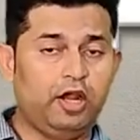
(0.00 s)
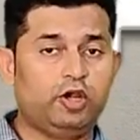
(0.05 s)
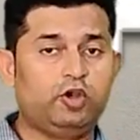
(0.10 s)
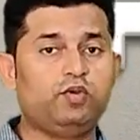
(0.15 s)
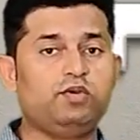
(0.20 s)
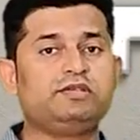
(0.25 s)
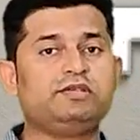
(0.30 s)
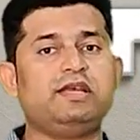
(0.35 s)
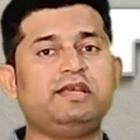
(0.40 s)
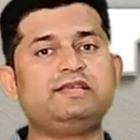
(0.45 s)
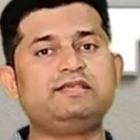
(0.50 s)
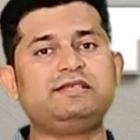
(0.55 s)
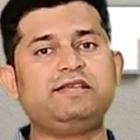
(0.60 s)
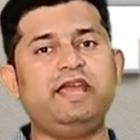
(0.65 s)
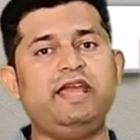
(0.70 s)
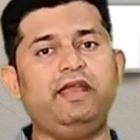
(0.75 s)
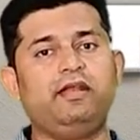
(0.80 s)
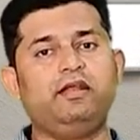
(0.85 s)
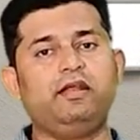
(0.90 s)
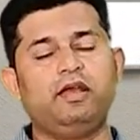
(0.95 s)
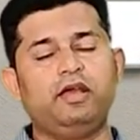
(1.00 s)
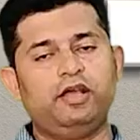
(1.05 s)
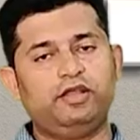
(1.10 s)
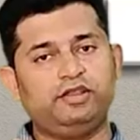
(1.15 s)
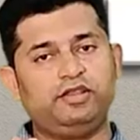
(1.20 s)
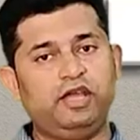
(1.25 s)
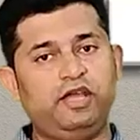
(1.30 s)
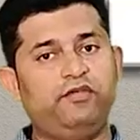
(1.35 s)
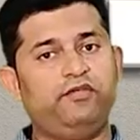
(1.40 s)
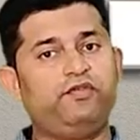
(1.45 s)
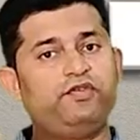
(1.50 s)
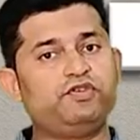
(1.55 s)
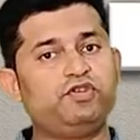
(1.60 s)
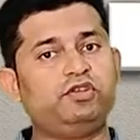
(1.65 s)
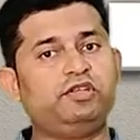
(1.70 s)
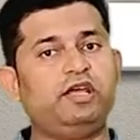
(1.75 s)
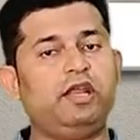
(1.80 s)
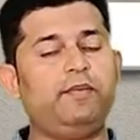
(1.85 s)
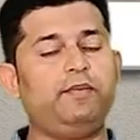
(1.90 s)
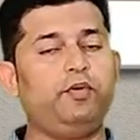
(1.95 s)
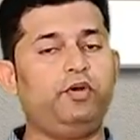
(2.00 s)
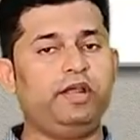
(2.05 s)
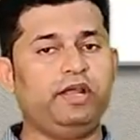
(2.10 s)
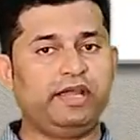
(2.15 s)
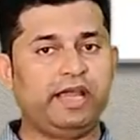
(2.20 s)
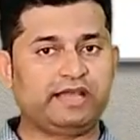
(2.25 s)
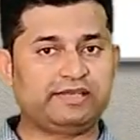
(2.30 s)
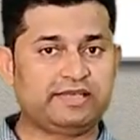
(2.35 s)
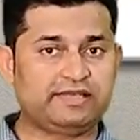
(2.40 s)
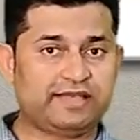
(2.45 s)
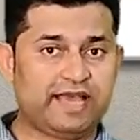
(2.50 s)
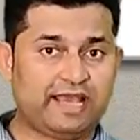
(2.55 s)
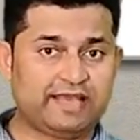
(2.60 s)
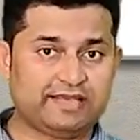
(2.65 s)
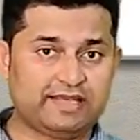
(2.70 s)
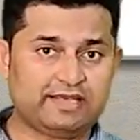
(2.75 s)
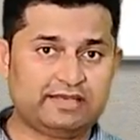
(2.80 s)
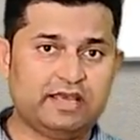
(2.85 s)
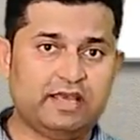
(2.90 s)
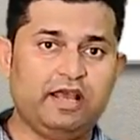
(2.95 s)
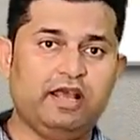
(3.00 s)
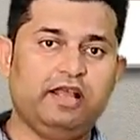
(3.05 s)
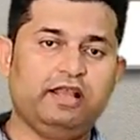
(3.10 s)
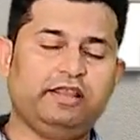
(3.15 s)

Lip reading: to sustain the physiotherapeutic exercises